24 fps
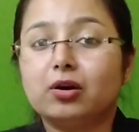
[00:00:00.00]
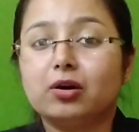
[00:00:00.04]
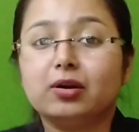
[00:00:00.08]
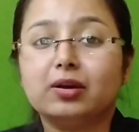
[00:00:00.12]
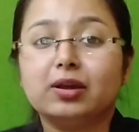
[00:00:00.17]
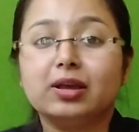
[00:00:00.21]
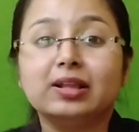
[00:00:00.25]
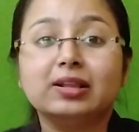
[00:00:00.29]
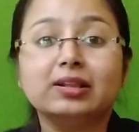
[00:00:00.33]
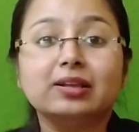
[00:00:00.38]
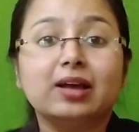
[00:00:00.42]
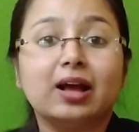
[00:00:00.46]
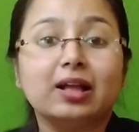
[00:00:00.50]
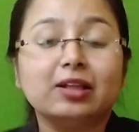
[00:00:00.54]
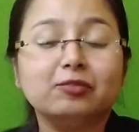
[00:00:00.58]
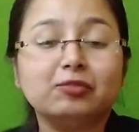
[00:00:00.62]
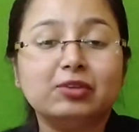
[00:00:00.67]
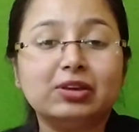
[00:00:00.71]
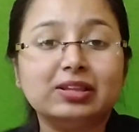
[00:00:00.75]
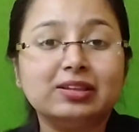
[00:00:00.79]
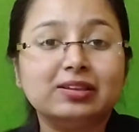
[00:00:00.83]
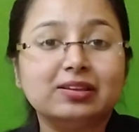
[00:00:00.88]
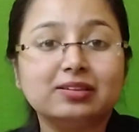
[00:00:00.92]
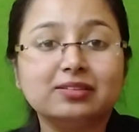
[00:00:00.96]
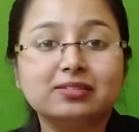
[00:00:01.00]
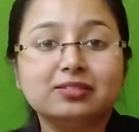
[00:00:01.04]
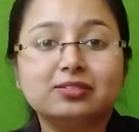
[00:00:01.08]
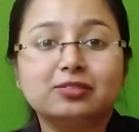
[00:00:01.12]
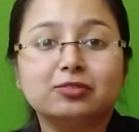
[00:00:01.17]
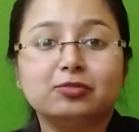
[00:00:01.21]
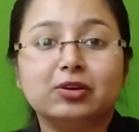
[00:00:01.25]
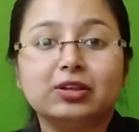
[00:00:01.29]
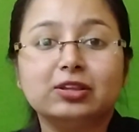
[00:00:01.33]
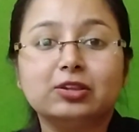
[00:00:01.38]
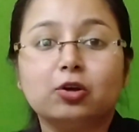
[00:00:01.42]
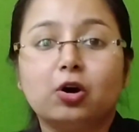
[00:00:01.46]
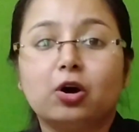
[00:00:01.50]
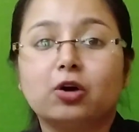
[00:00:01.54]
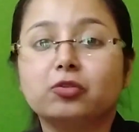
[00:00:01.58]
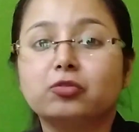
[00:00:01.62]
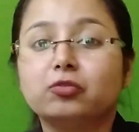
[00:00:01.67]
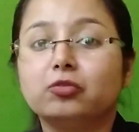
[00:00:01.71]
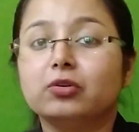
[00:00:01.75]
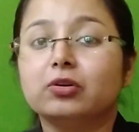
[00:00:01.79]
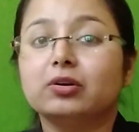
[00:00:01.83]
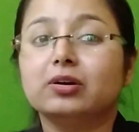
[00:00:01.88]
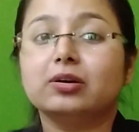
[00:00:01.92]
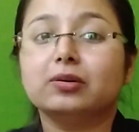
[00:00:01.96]
in convenience with
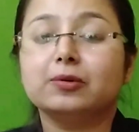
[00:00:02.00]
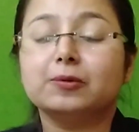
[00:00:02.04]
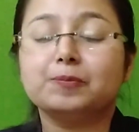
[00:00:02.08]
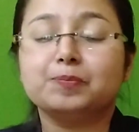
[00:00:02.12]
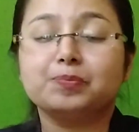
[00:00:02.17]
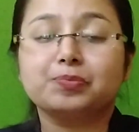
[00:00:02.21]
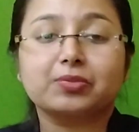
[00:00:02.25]
or